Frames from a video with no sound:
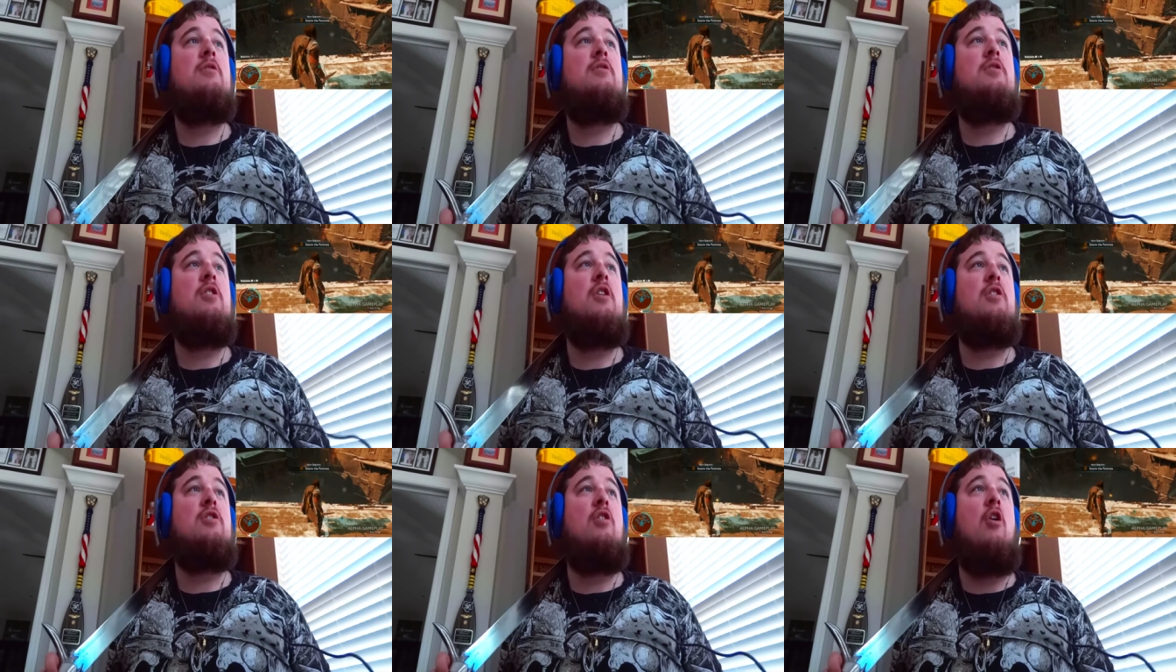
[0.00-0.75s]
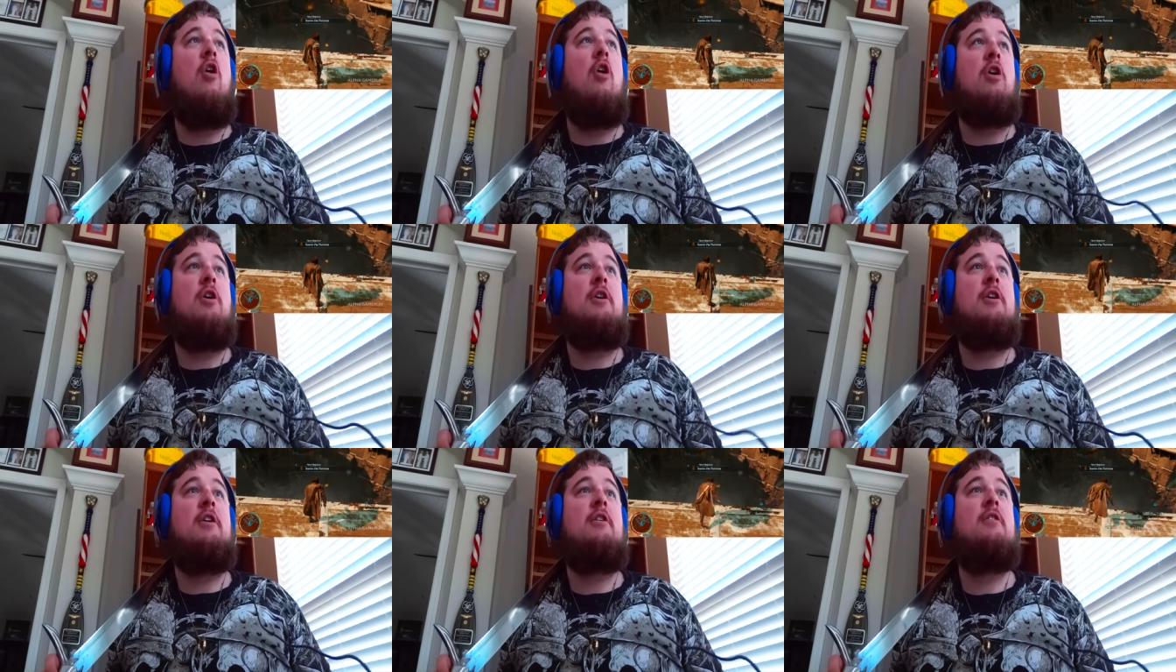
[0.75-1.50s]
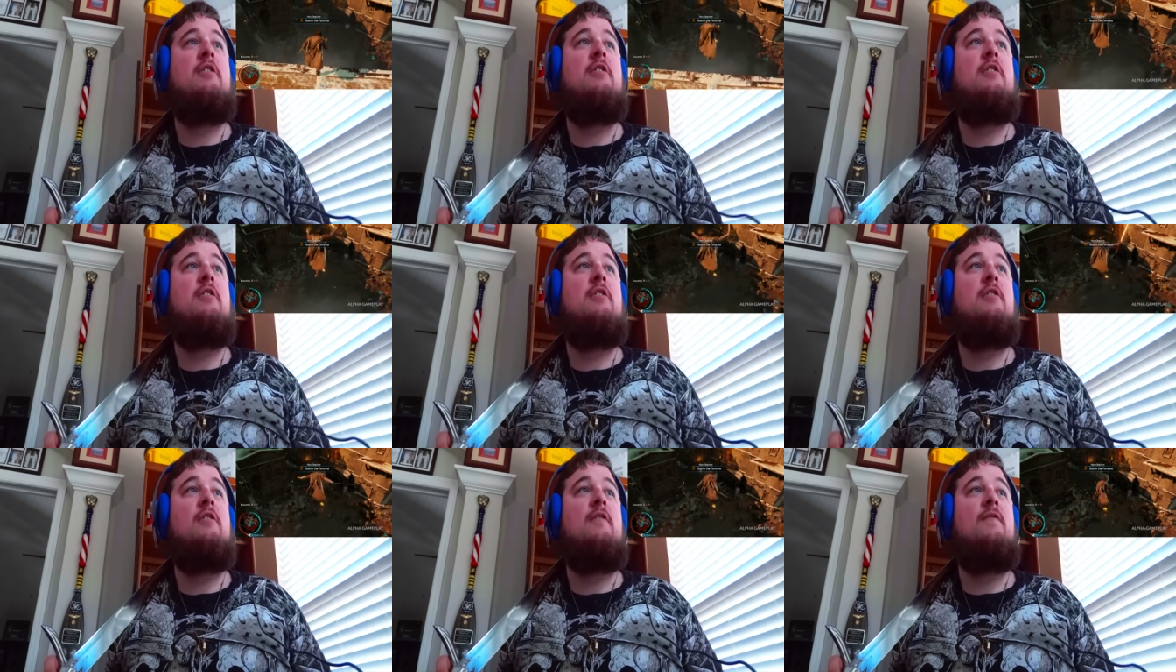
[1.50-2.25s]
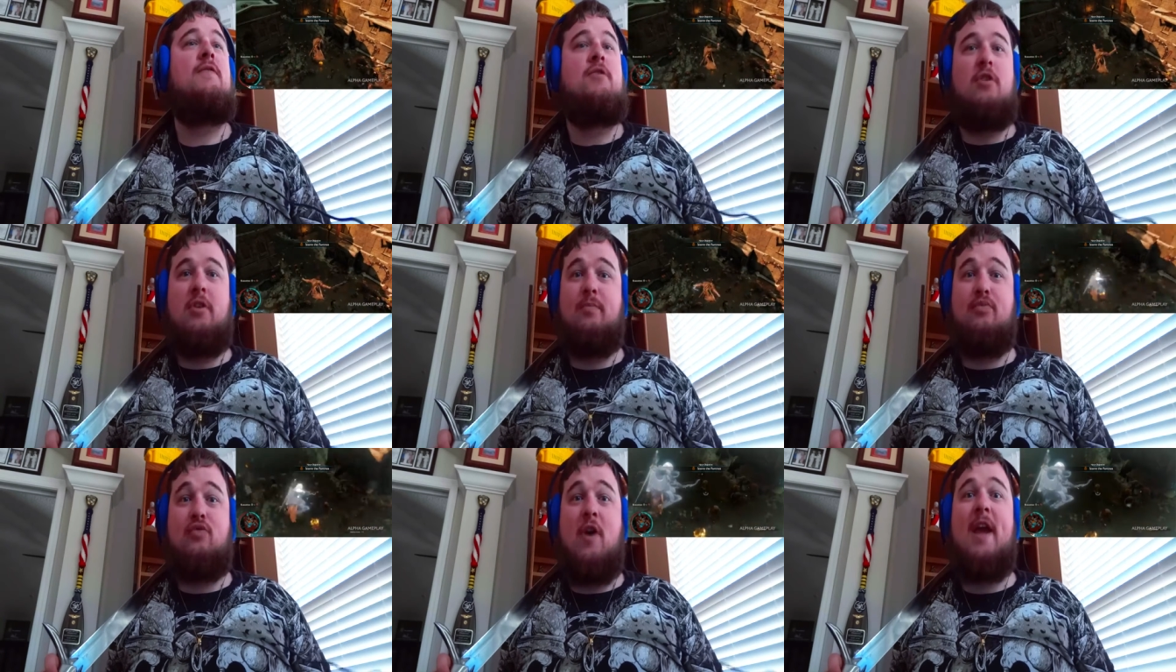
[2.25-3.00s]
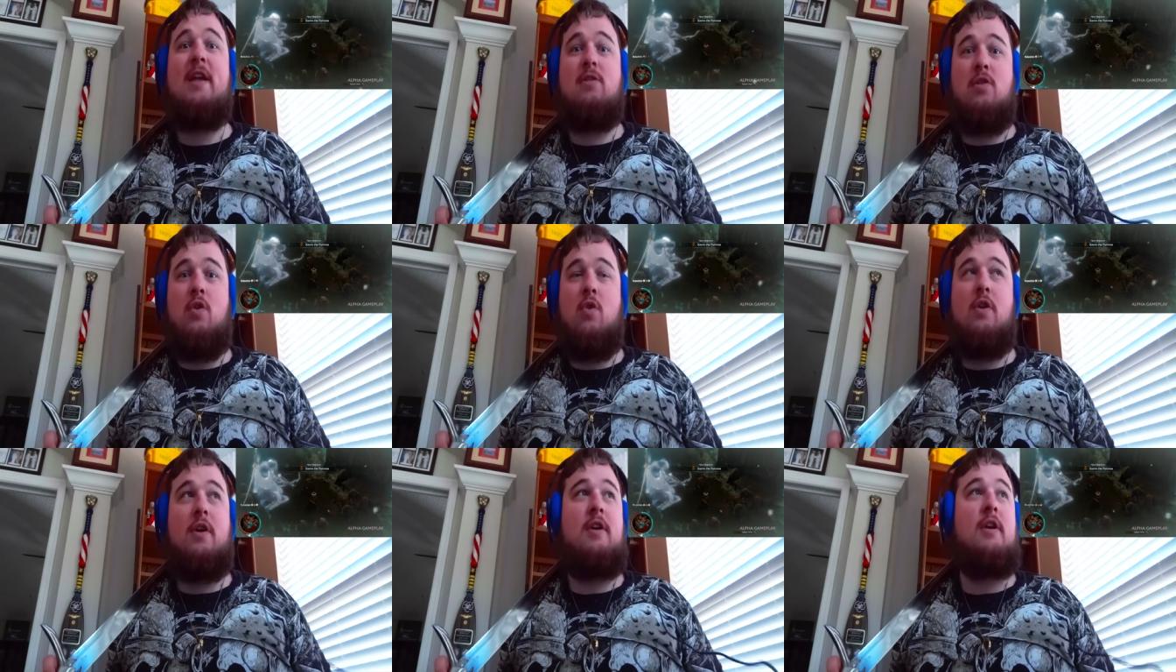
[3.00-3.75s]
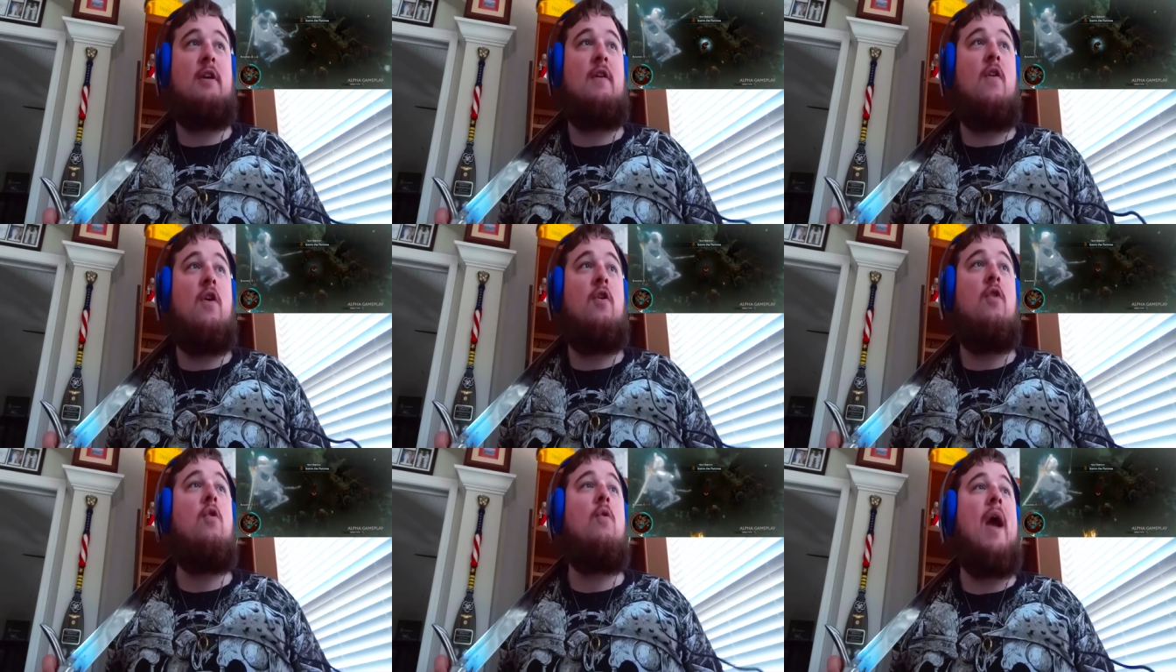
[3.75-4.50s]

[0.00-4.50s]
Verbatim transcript: Good lord! Good bright lord! Ooh,